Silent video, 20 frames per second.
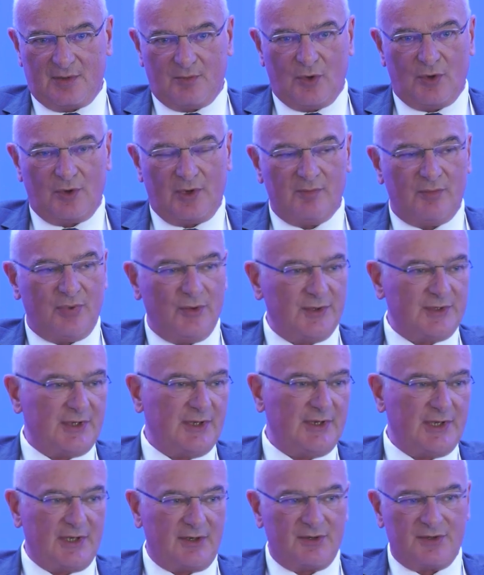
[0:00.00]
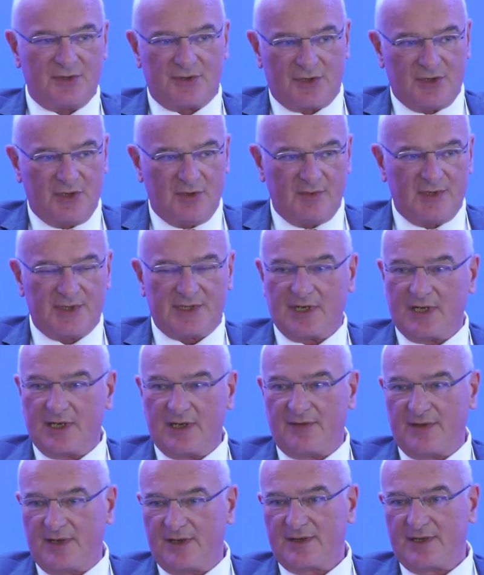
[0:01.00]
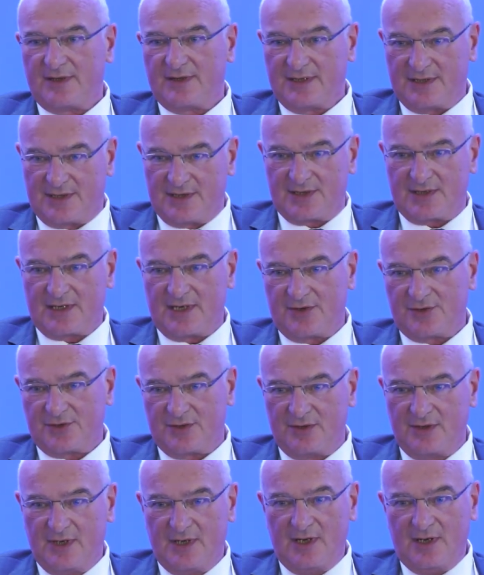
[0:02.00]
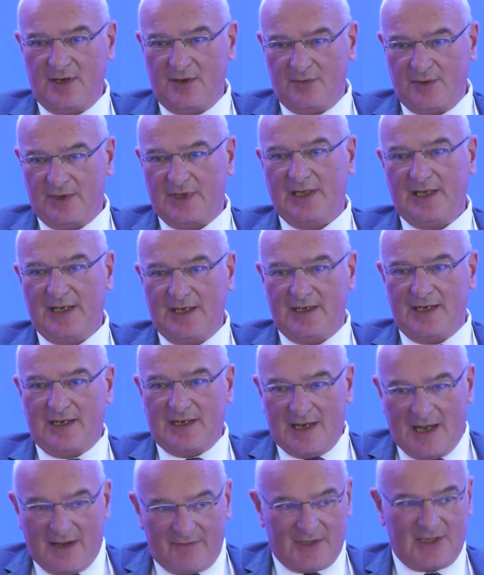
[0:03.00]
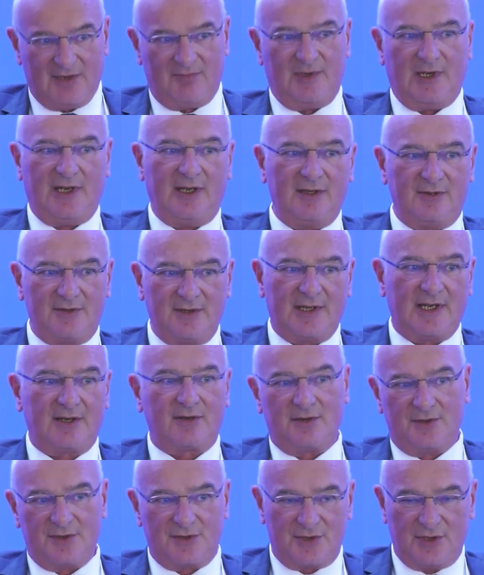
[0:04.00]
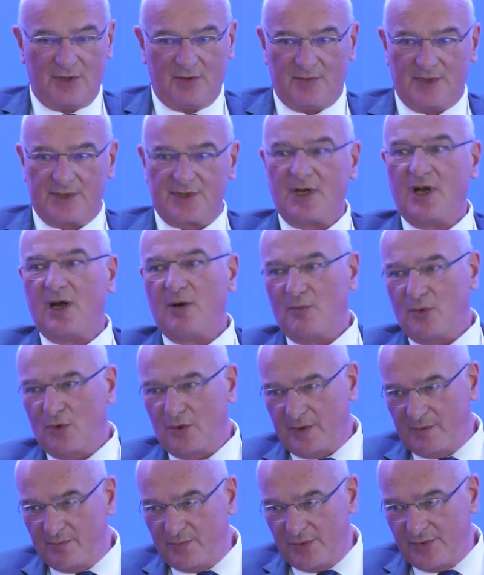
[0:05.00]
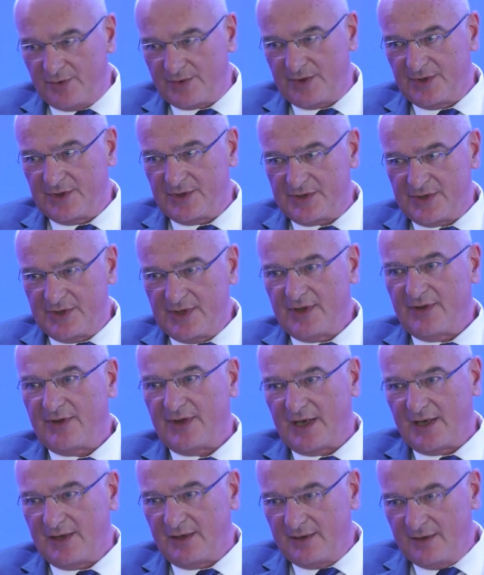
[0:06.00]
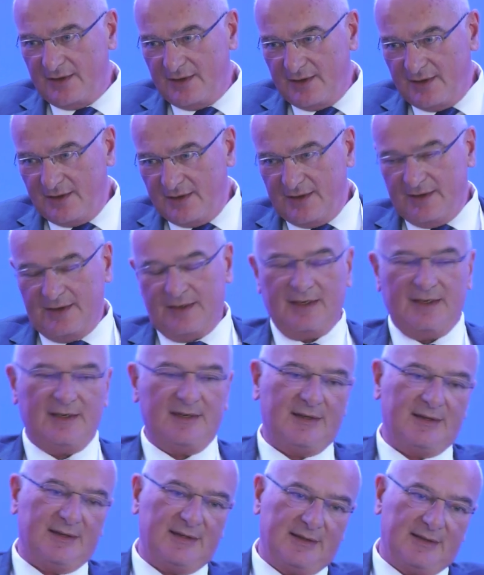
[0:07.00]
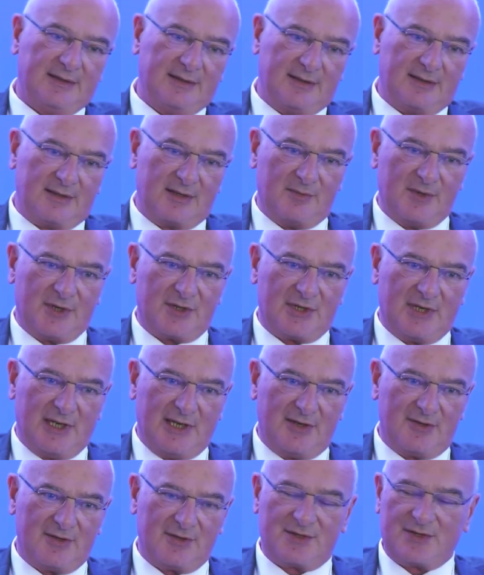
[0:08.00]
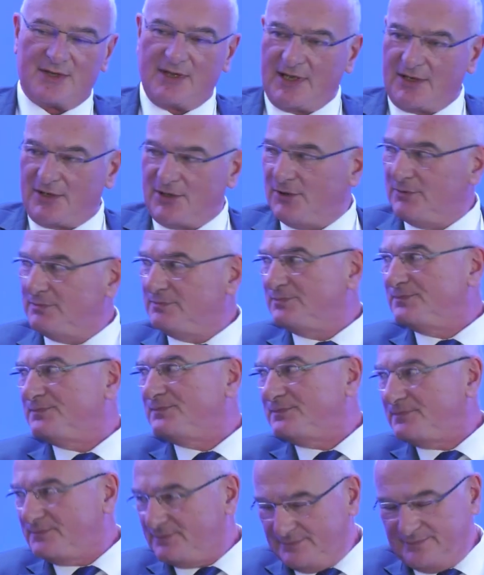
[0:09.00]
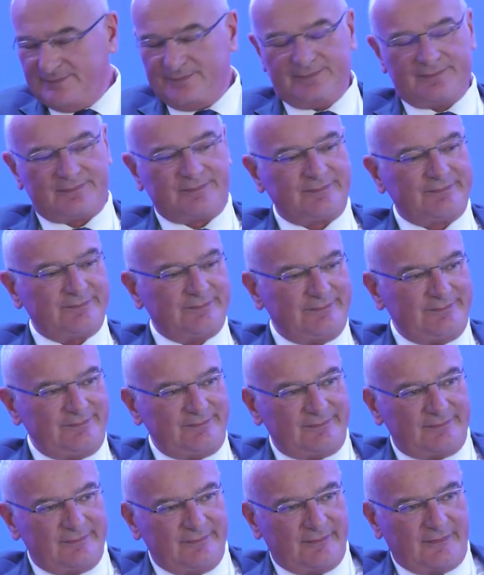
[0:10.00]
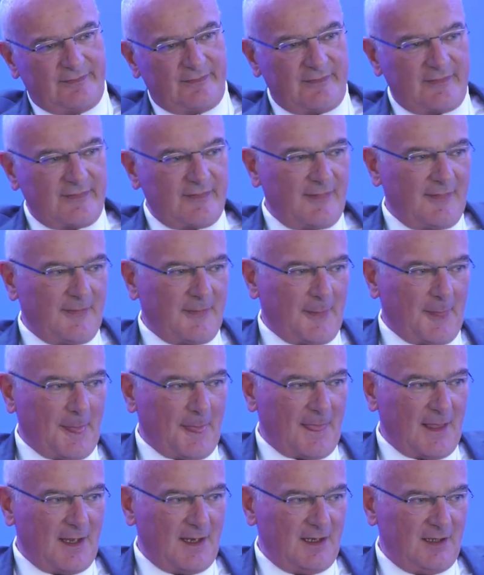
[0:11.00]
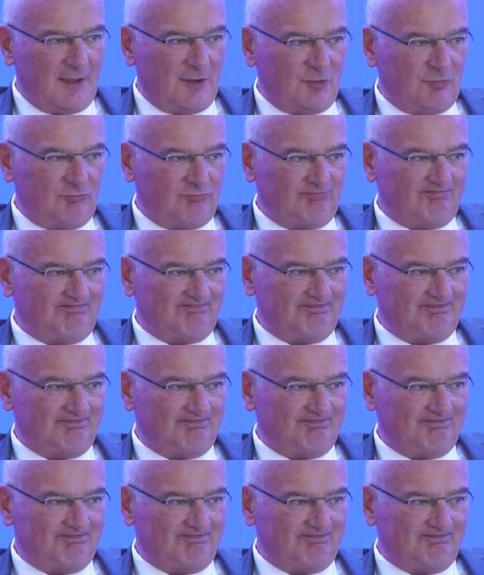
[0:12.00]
are more important than consumers, and I think that the discussion would lead inevitably to that consumers are more important than commercial agents. Thank you. Thank you. Thank you, Greg. I think.